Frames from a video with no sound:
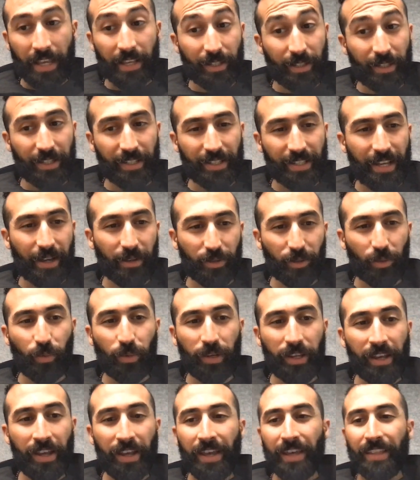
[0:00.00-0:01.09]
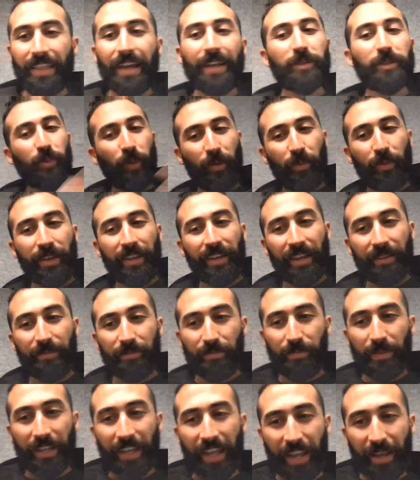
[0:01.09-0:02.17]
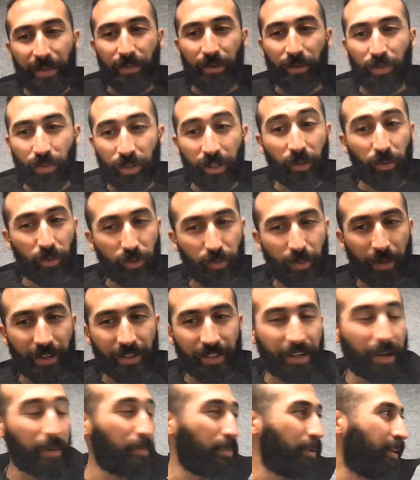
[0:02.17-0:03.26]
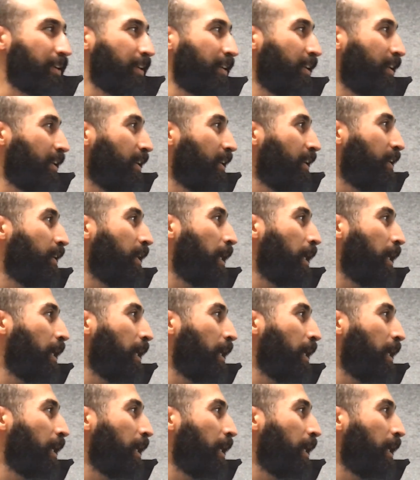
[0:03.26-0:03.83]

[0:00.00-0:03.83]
test things out. So that's when we became a real space company.